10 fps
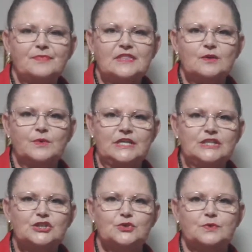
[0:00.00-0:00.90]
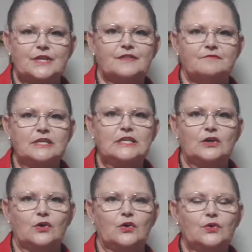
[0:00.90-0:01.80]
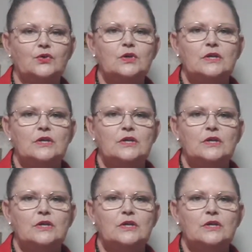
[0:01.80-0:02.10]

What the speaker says: think we need to do another video